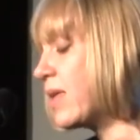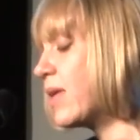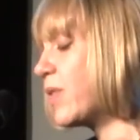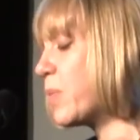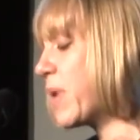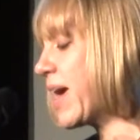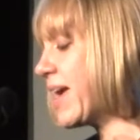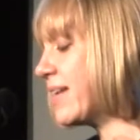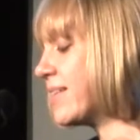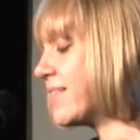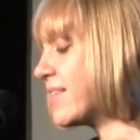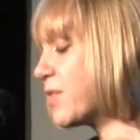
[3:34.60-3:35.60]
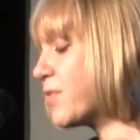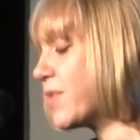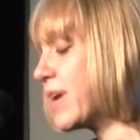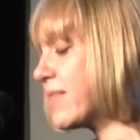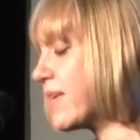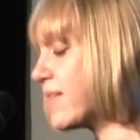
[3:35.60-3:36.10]
and the pain and
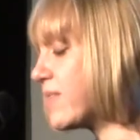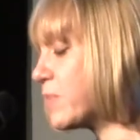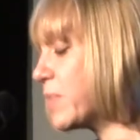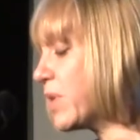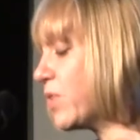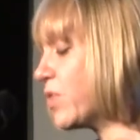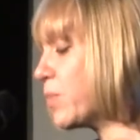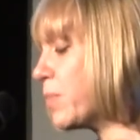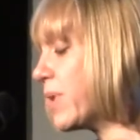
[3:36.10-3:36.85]
suffering their spilt